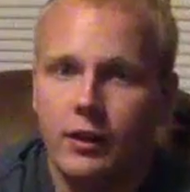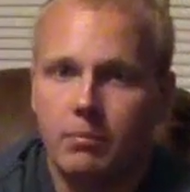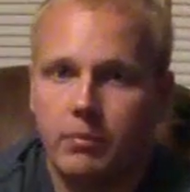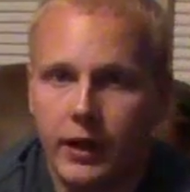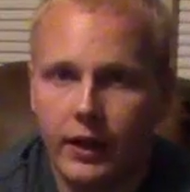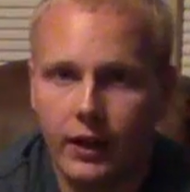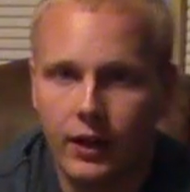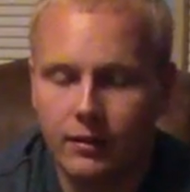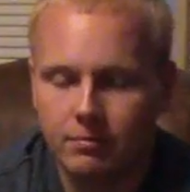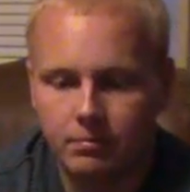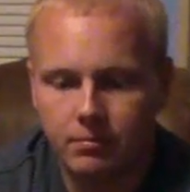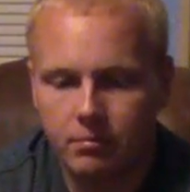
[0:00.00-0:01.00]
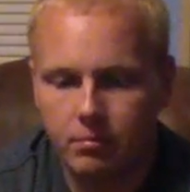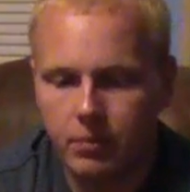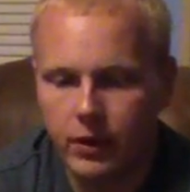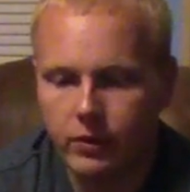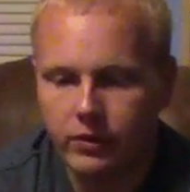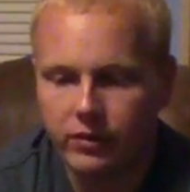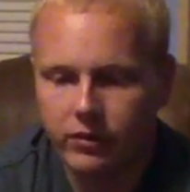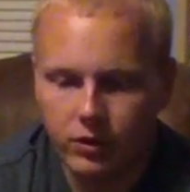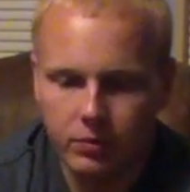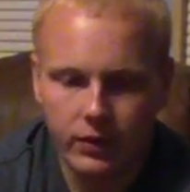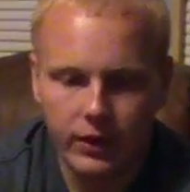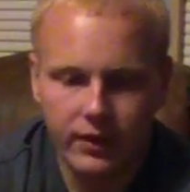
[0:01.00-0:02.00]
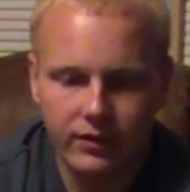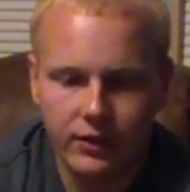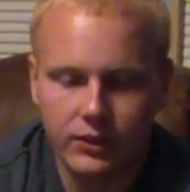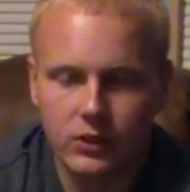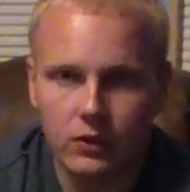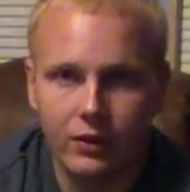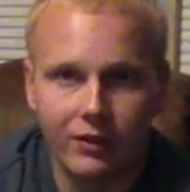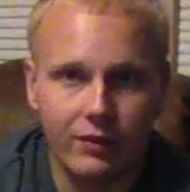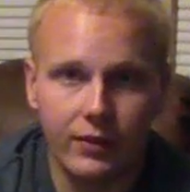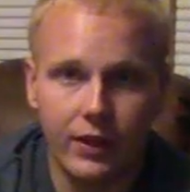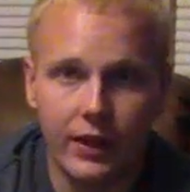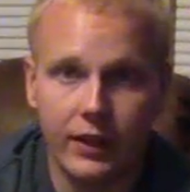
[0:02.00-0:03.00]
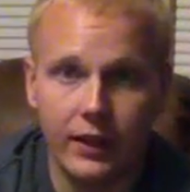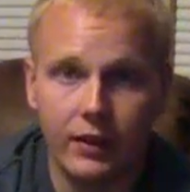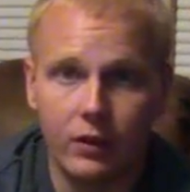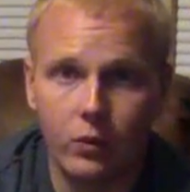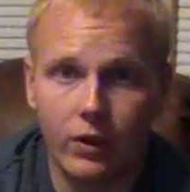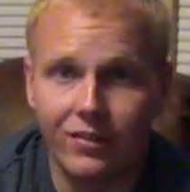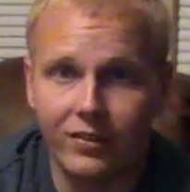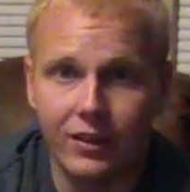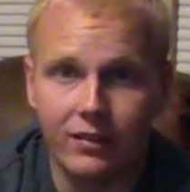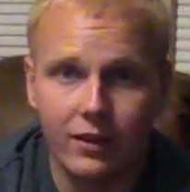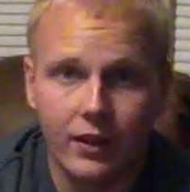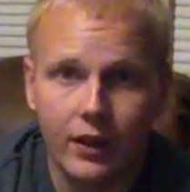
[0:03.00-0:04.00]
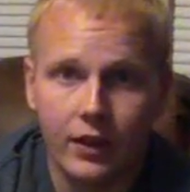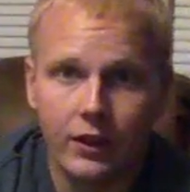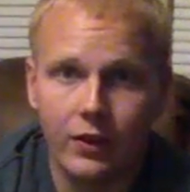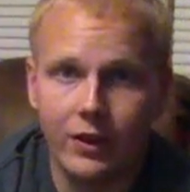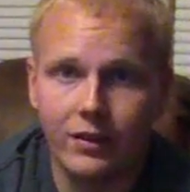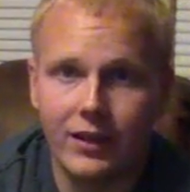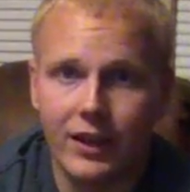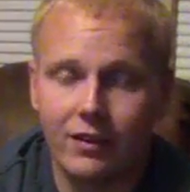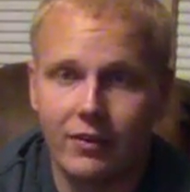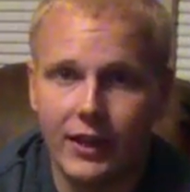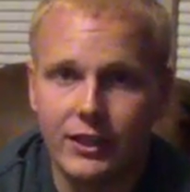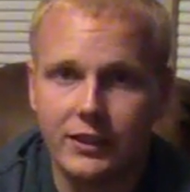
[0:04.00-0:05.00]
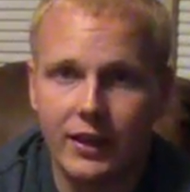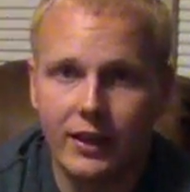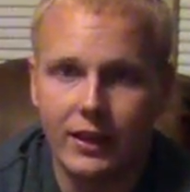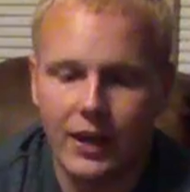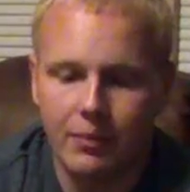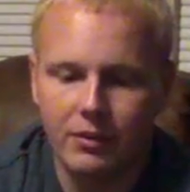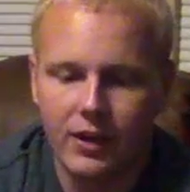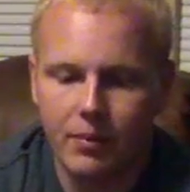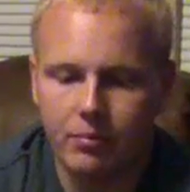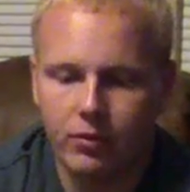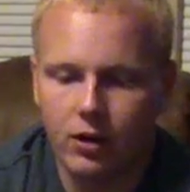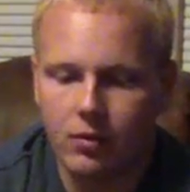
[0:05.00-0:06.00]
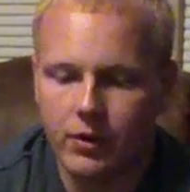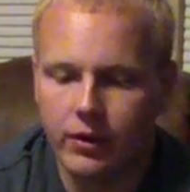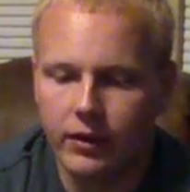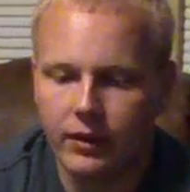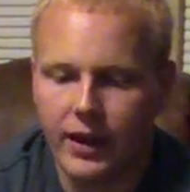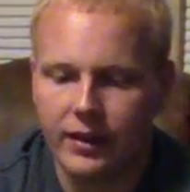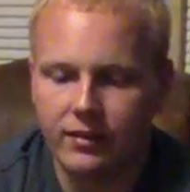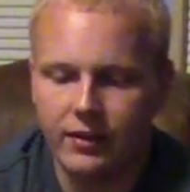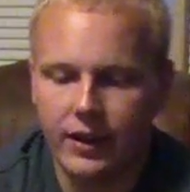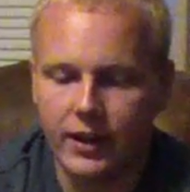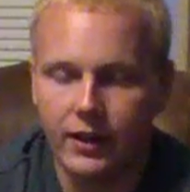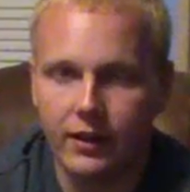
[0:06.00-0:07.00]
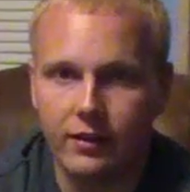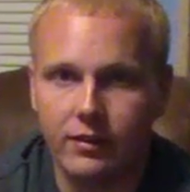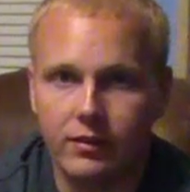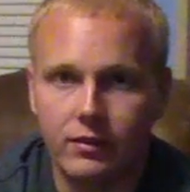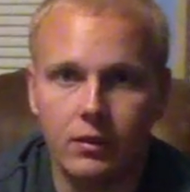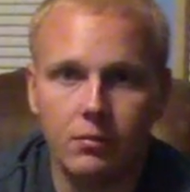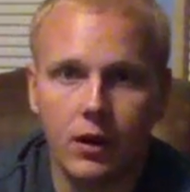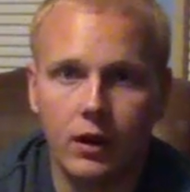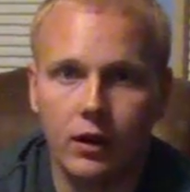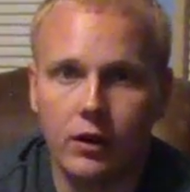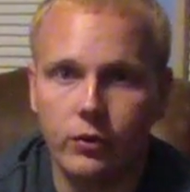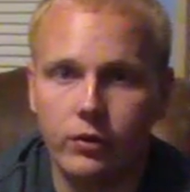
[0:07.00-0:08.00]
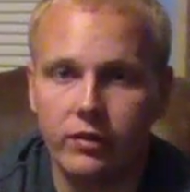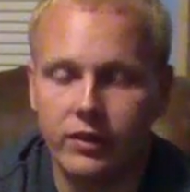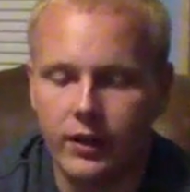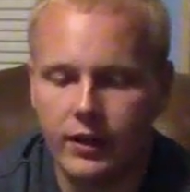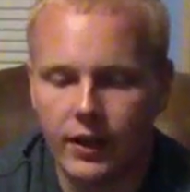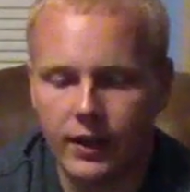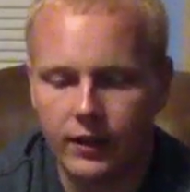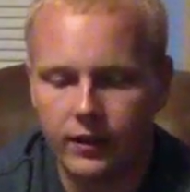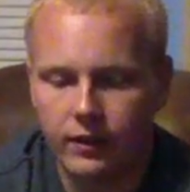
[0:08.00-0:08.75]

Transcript: But both super nice controllers. If you like either one of these, go ahead and take advantage of that GameStop promo. The last day is tomorrow, Sunday.